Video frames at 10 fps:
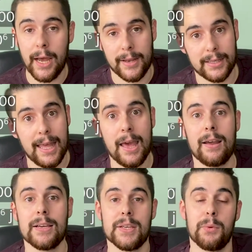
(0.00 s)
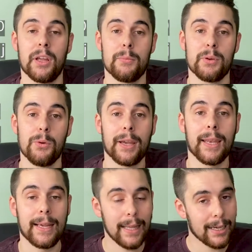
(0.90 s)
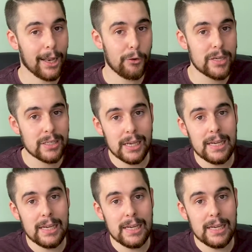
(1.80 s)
And again, I said we're going to be working in kilocalories,